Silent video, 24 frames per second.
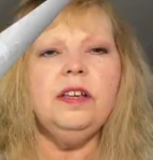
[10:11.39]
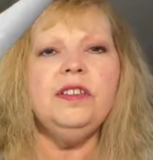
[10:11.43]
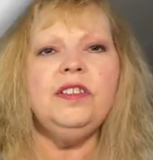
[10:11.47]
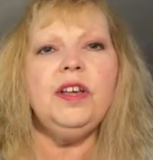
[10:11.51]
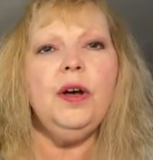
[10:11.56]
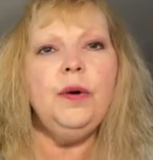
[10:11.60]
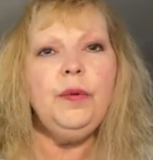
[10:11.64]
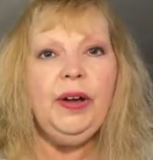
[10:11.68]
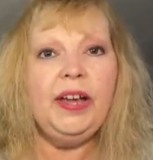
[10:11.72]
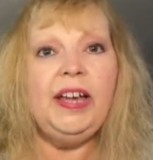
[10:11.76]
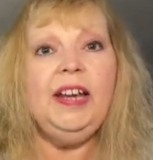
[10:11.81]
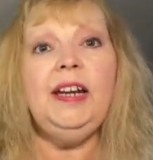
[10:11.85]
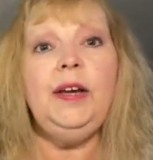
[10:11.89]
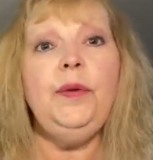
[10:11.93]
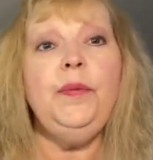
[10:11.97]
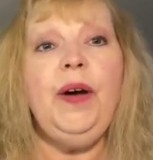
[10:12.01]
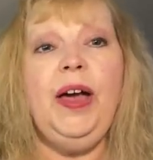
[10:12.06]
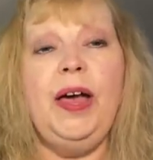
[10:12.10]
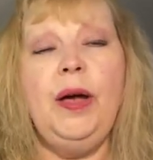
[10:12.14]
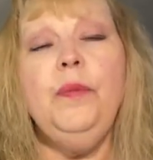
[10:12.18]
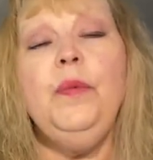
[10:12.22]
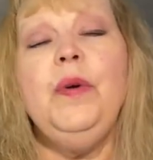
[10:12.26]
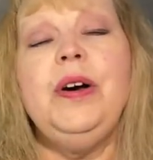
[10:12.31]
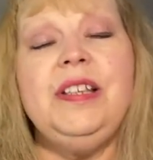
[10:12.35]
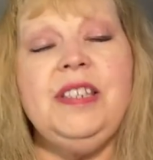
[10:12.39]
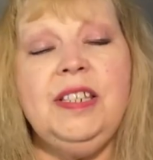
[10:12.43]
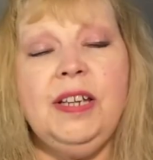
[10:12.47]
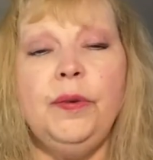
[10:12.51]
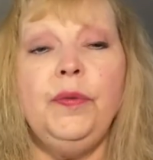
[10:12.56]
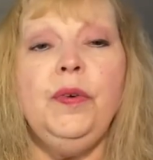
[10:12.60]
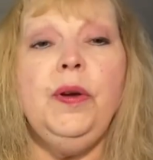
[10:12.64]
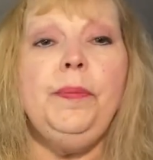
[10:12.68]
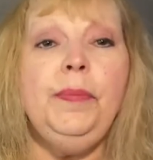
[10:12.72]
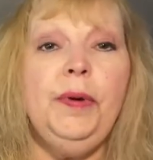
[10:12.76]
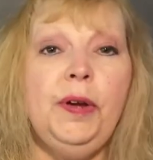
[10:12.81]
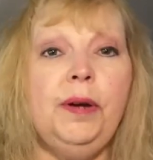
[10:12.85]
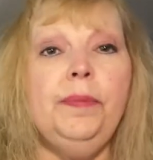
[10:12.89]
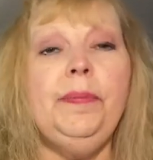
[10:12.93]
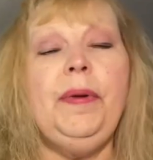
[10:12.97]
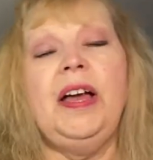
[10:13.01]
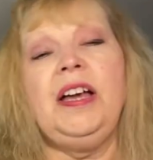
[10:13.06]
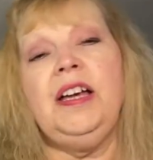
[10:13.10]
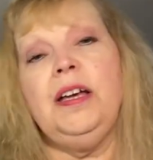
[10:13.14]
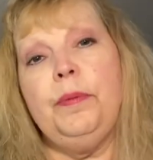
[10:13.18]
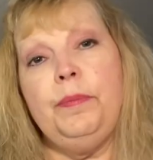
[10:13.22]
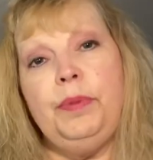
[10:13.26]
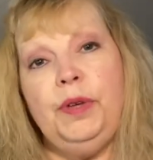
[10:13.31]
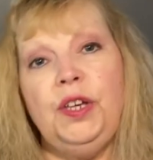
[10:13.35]
So anyway, once I rebooted
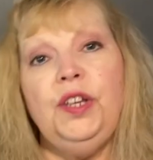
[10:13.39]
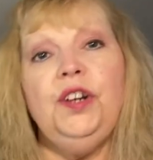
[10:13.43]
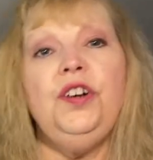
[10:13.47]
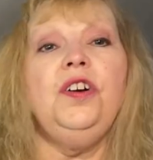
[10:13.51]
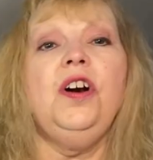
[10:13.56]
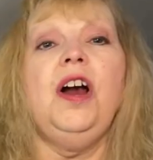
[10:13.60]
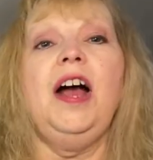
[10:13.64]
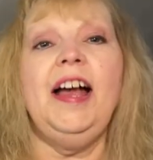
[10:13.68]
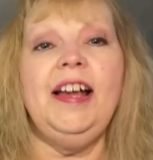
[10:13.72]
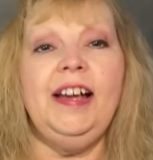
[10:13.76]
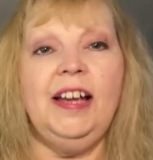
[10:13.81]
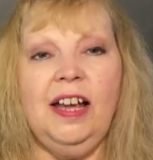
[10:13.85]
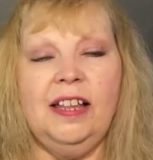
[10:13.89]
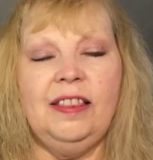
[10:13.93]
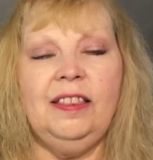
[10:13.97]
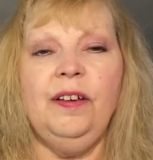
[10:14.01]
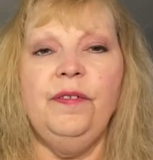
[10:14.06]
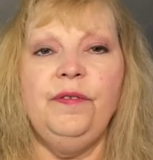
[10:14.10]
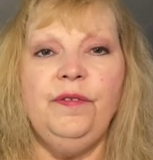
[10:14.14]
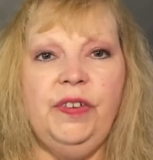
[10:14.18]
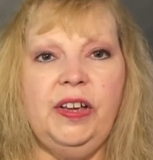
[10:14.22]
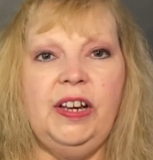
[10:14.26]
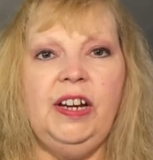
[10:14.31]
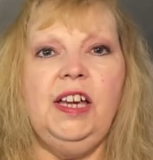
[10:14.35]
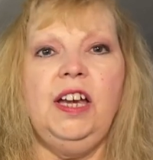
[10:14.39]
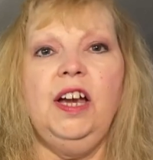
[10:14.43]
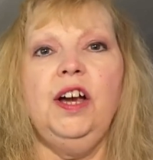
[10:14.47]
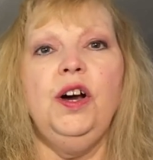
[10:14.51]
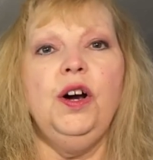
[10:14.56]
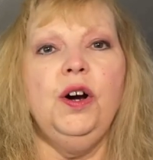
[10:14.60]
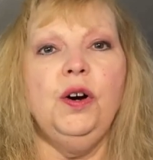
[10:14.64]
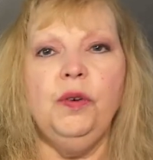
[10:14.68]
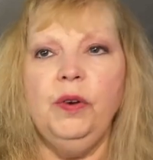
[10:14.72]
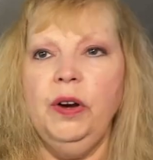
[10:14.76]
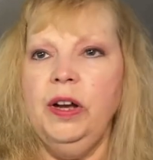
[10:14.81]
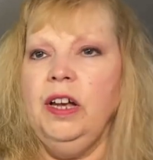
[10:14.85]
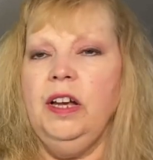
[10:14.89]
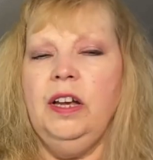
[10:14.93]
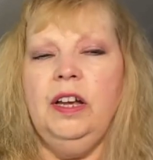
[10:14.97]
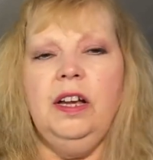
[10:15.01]
my computer, I got the video